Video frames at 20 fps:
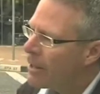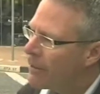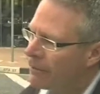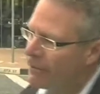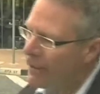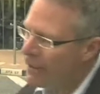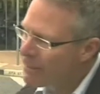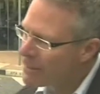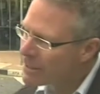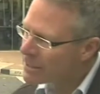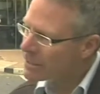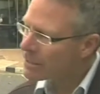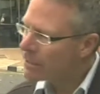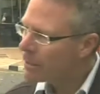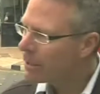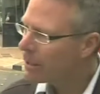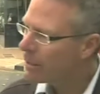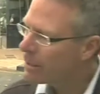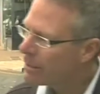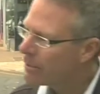The famous
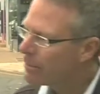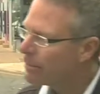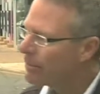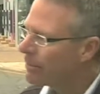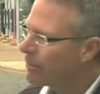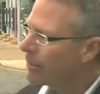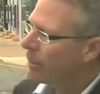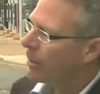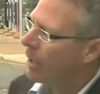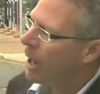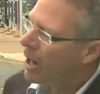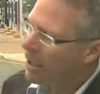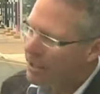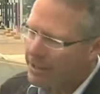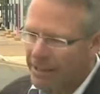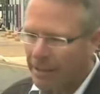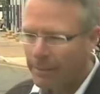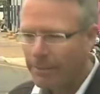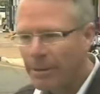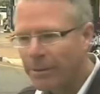
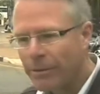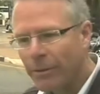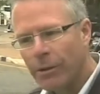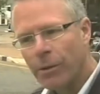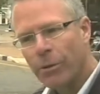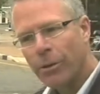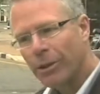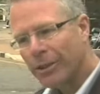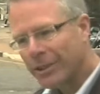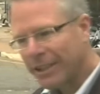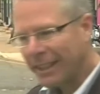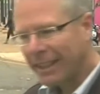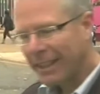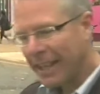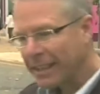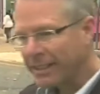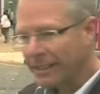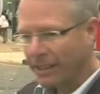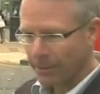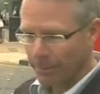architect Mies van der Rohe said,
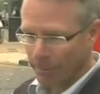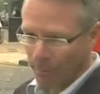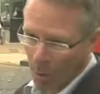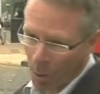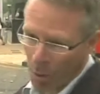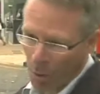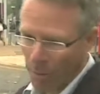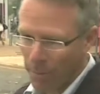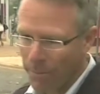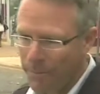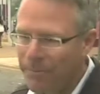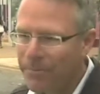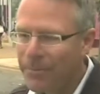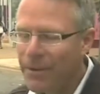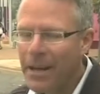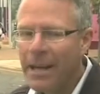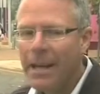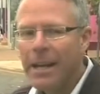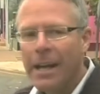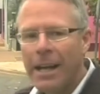less is more.
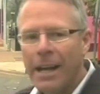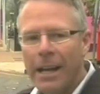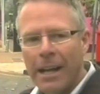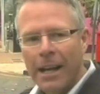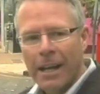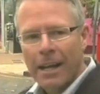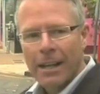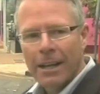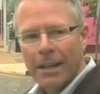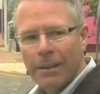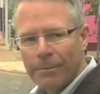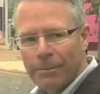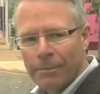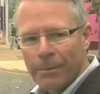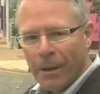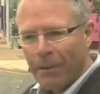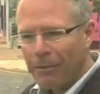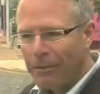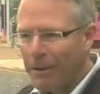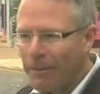
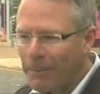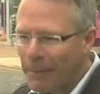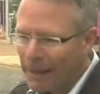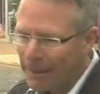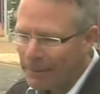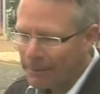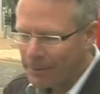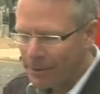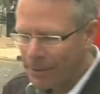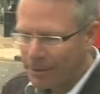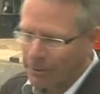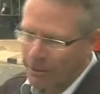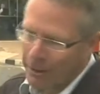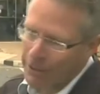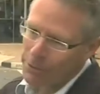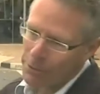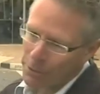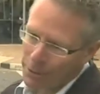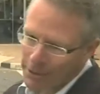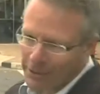A friend of mine,
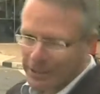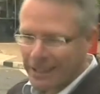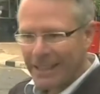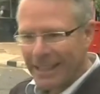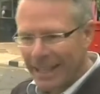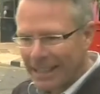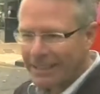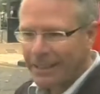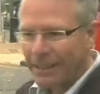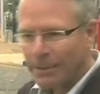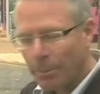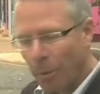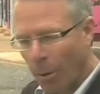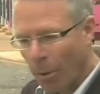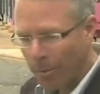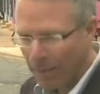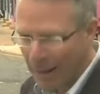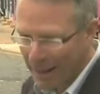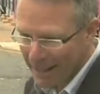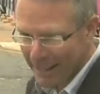Rick Joy, said less is
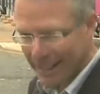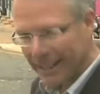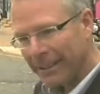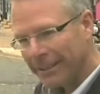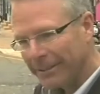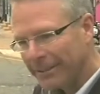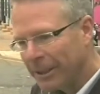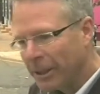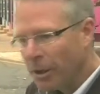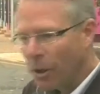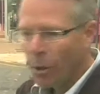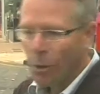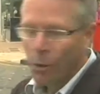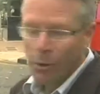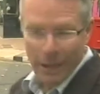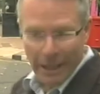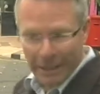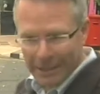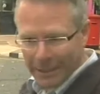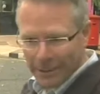more money
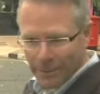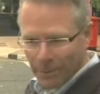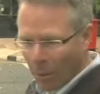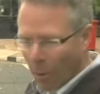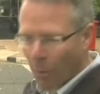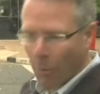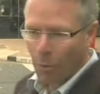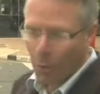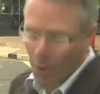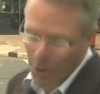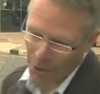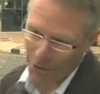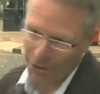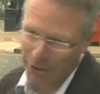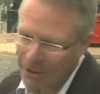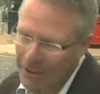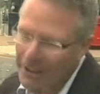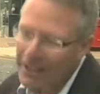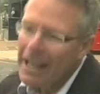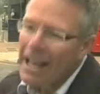or less is more work.
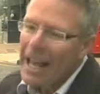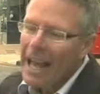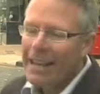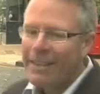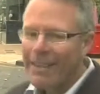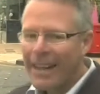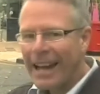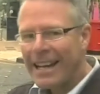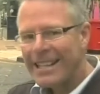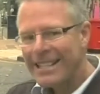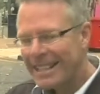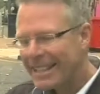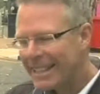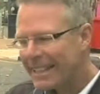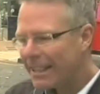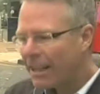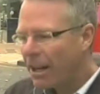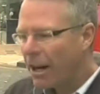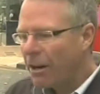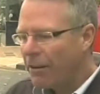And the
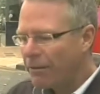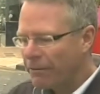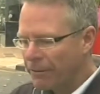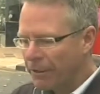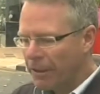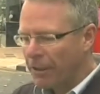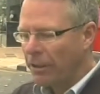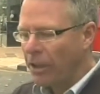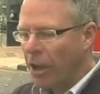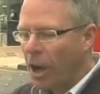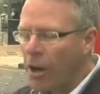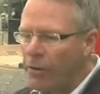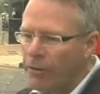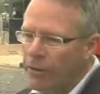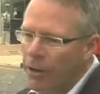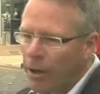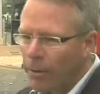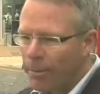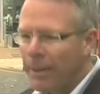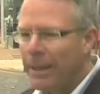idea of
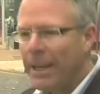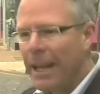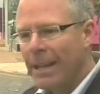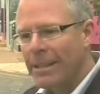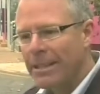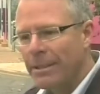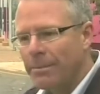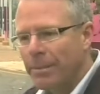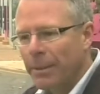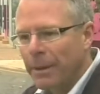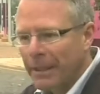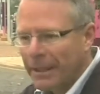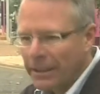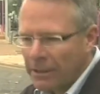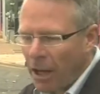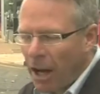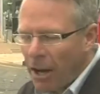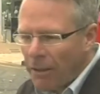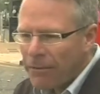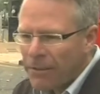overcomplicated
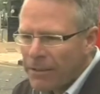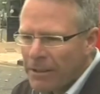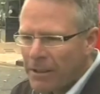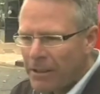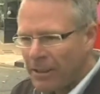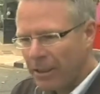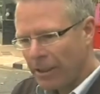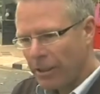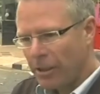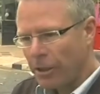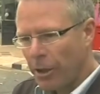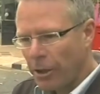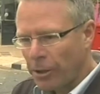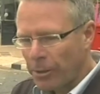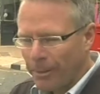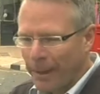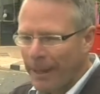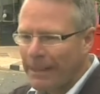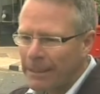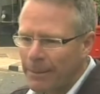buildings, often,
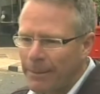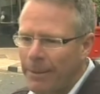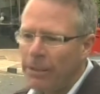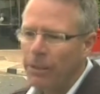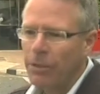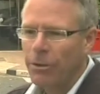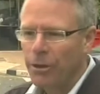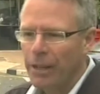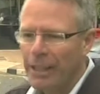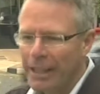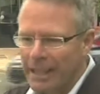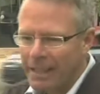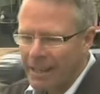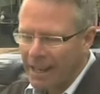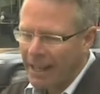to make something look really